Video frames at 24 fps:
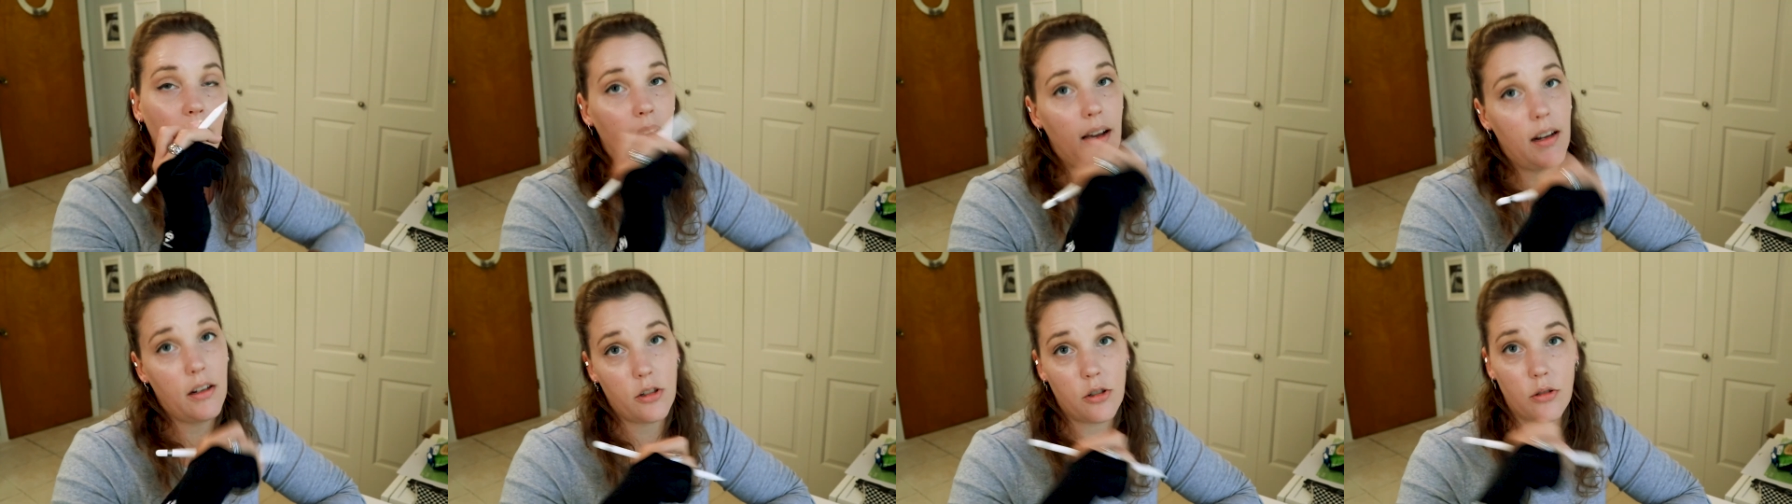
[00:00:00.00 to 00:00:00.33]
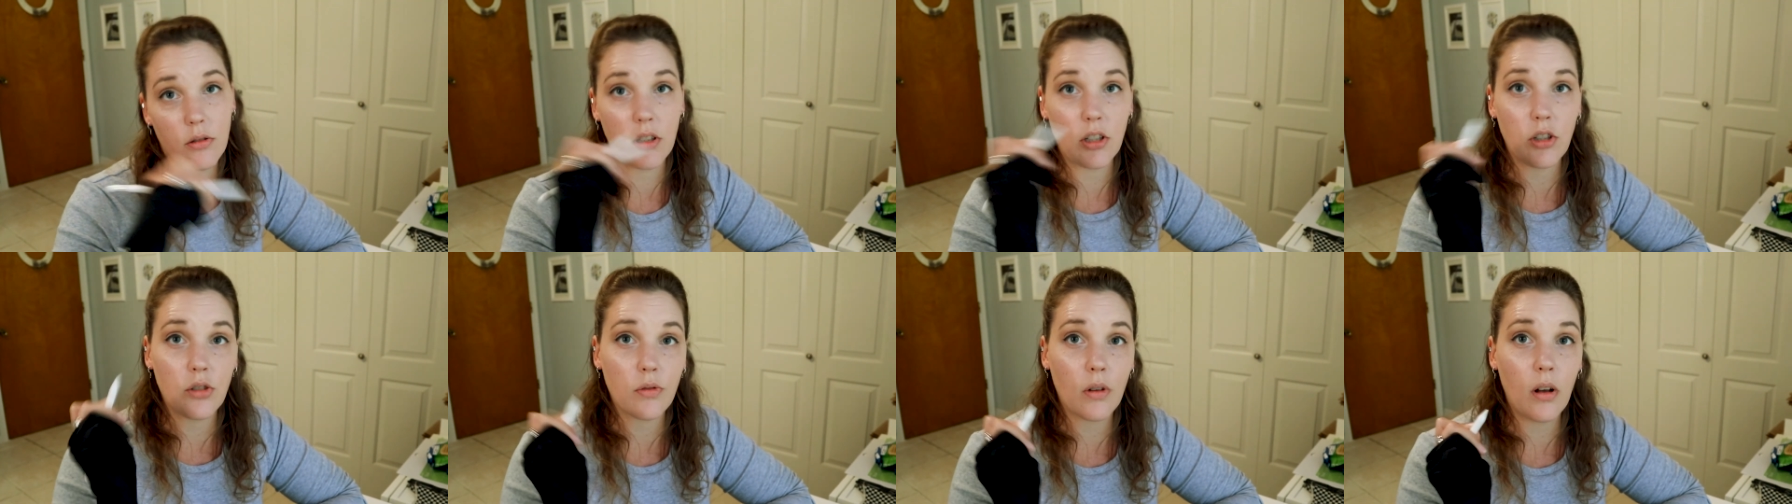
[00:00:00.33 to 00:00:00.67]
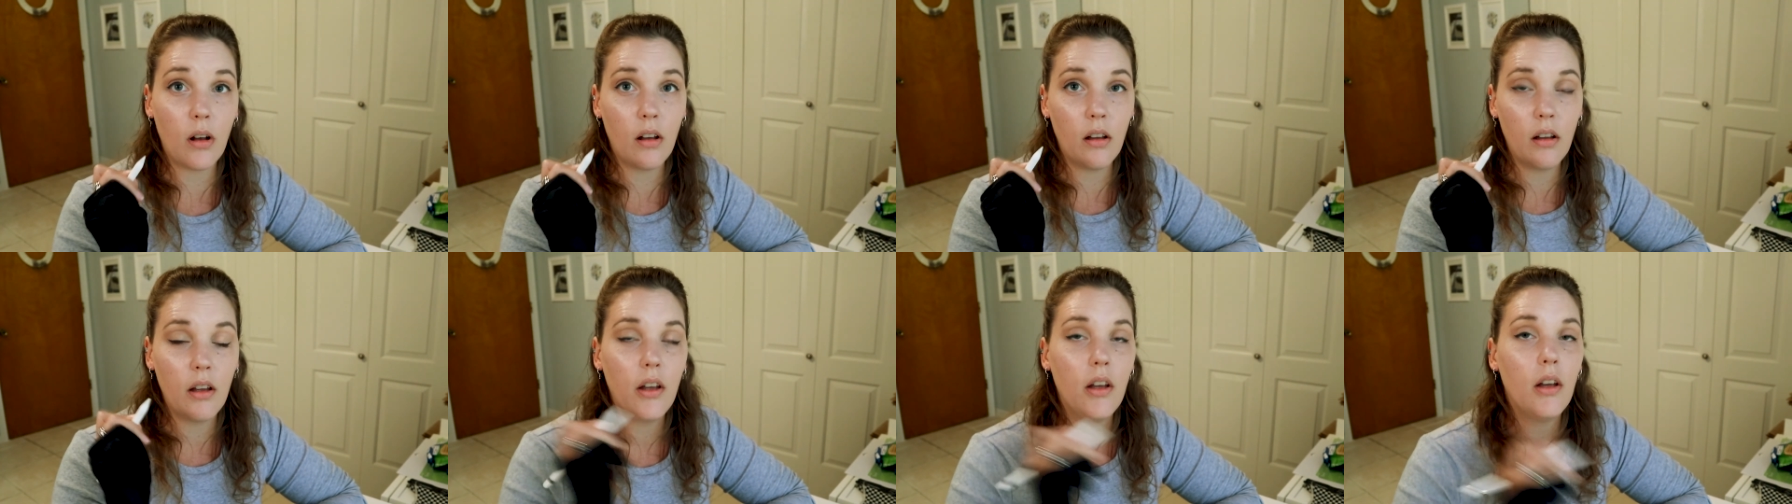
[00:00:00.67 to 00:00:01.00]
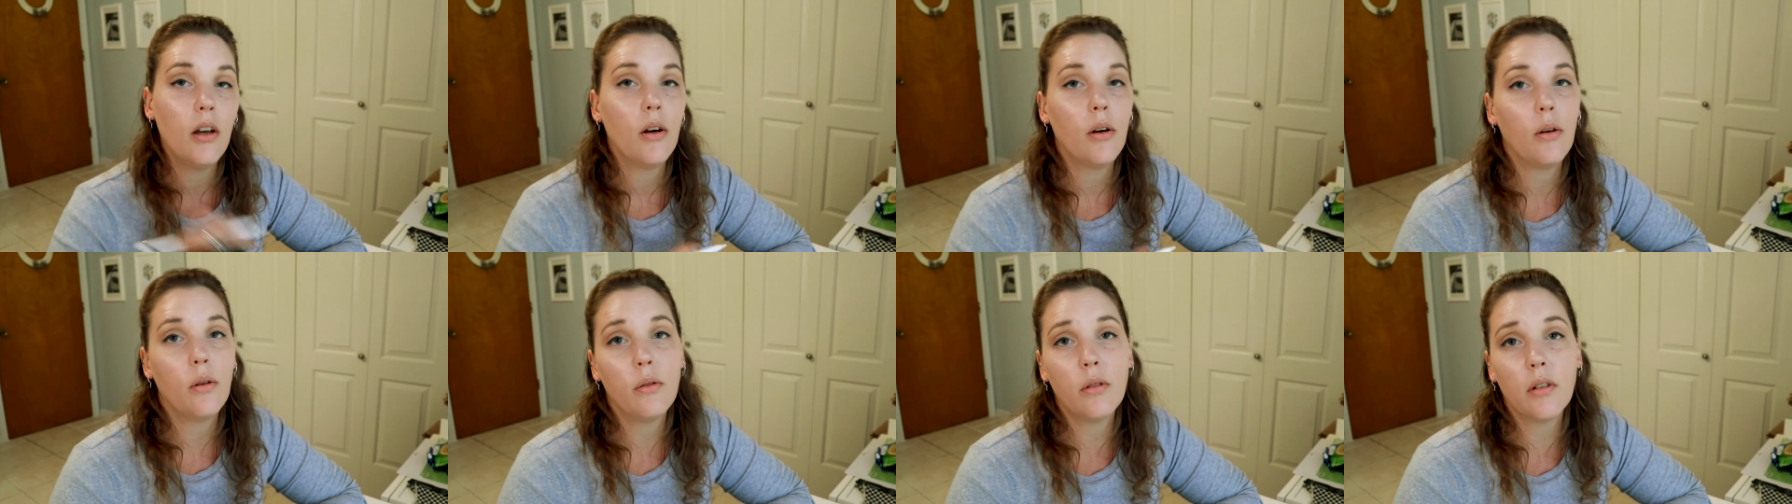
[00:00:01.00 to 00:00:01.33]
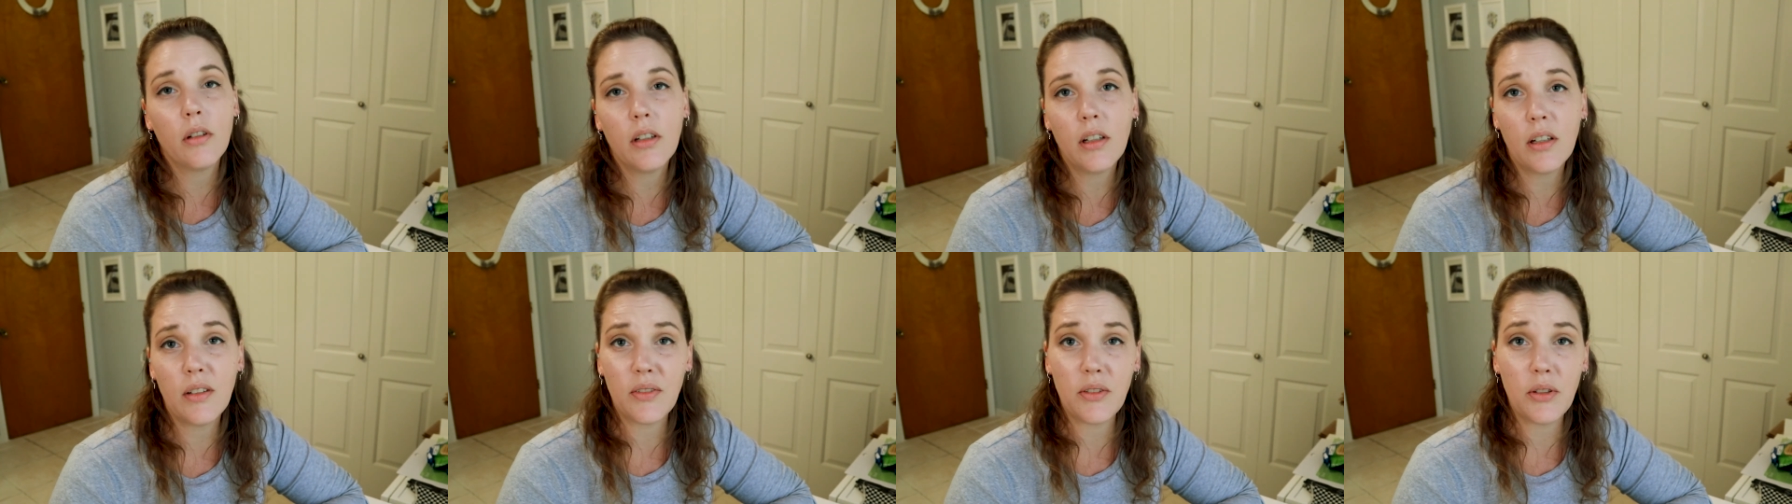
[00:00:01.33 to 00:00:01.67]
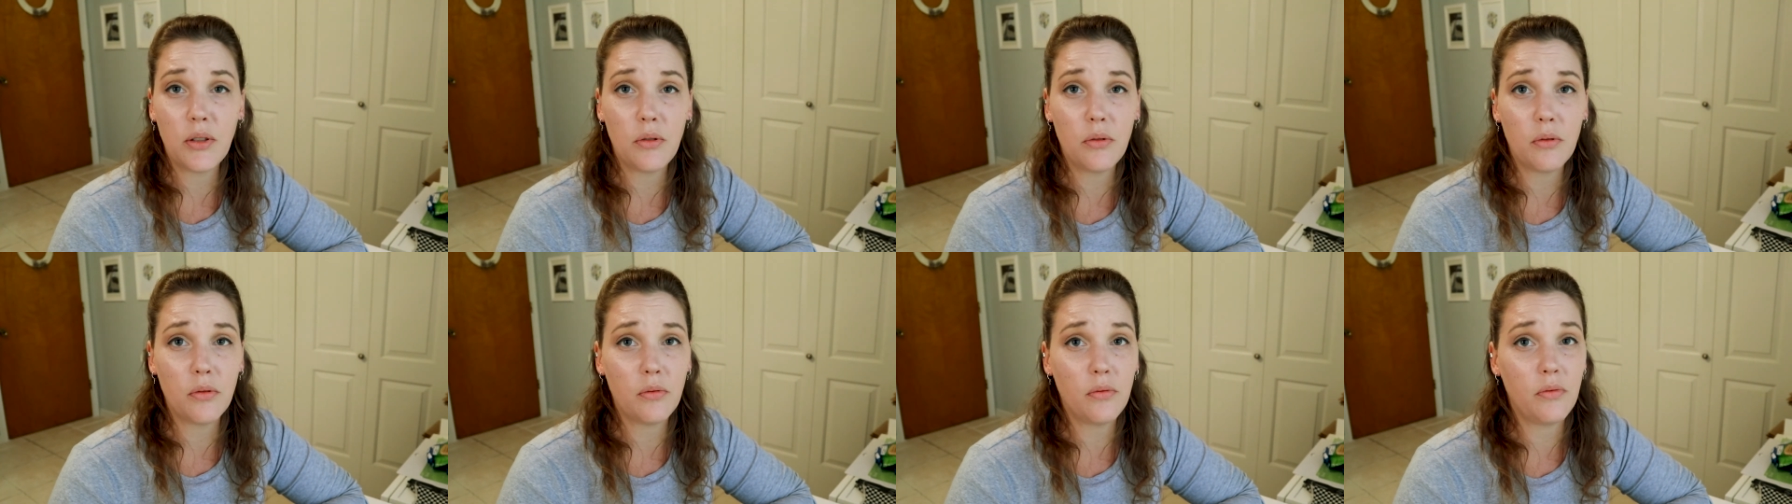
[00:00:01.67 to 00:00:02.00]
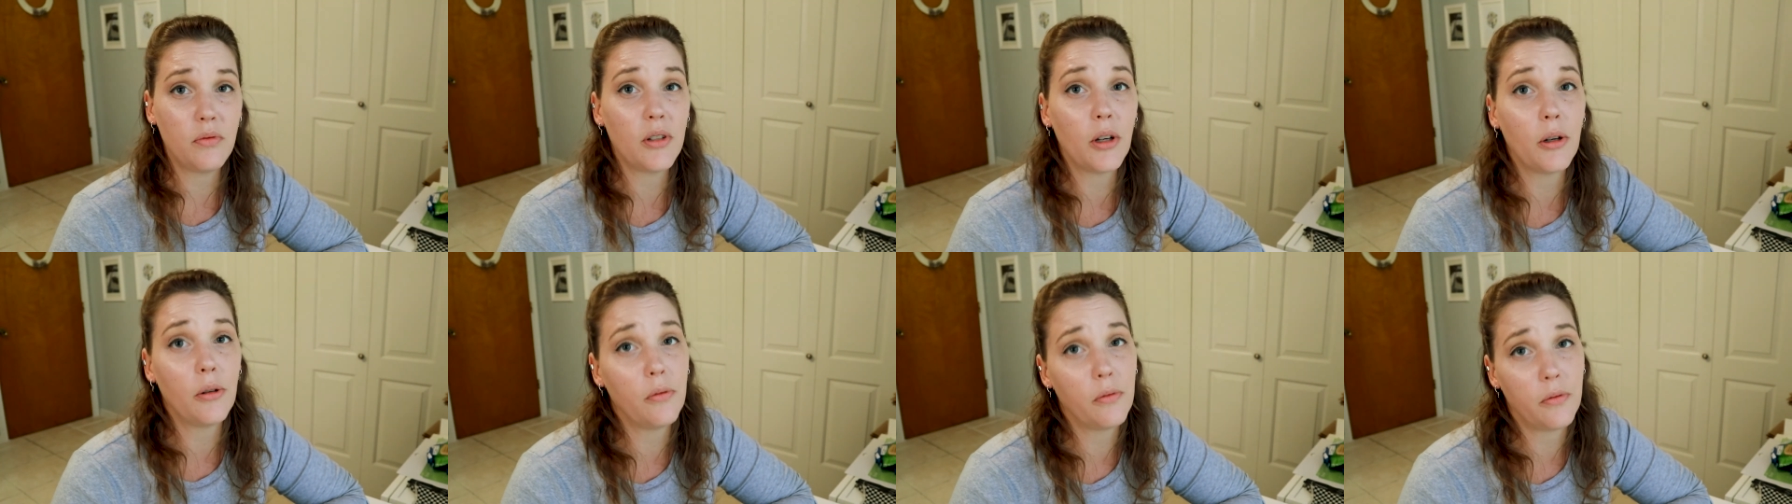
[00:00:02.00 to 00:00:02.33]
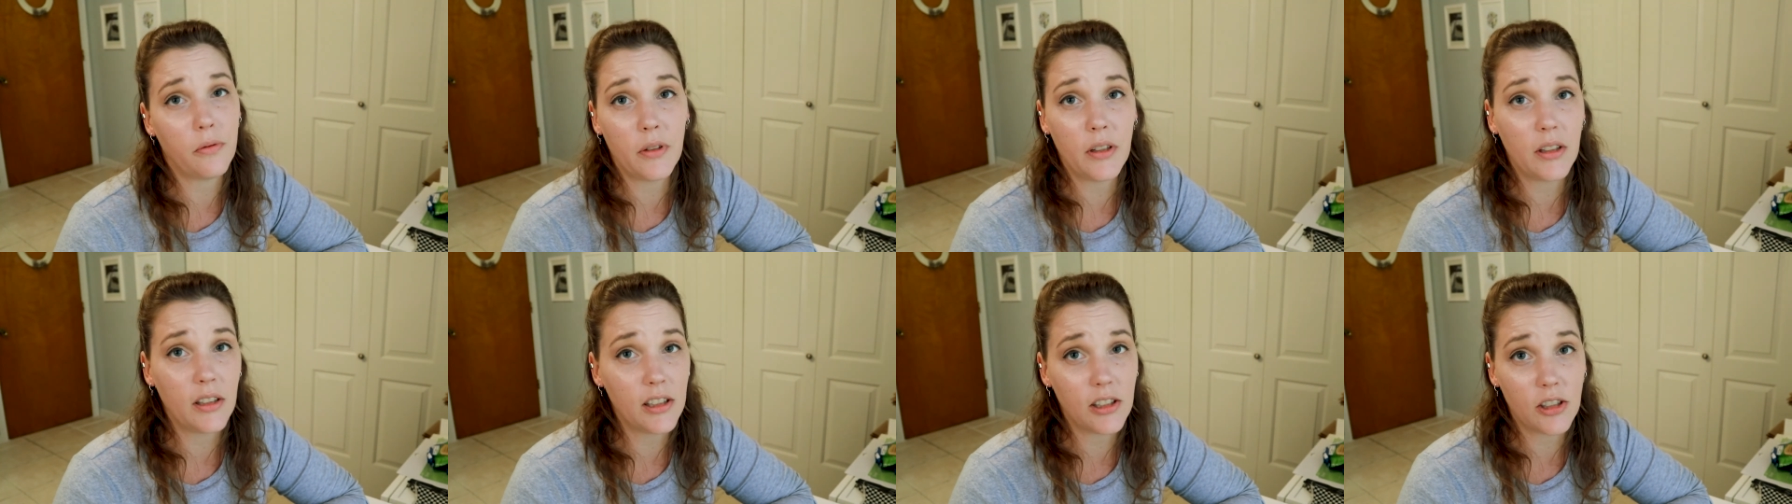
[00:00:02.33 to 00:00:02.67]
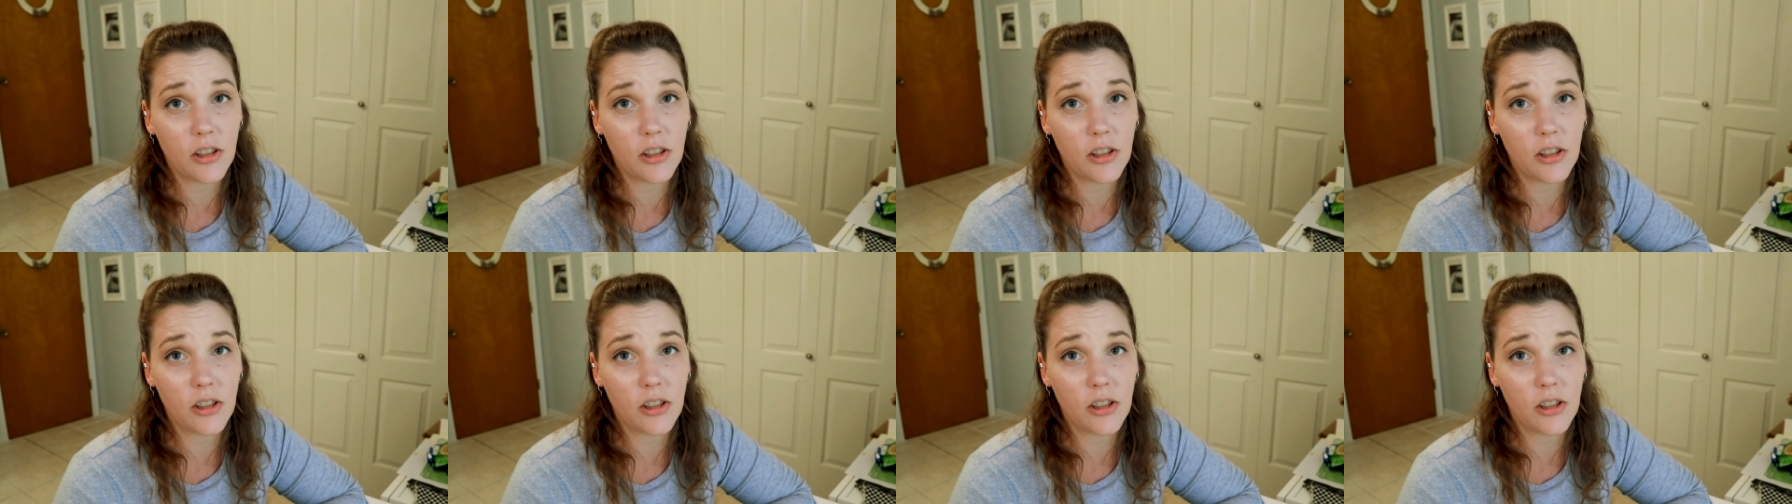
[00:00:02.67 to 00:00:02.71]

actually draw, or if you don't feel like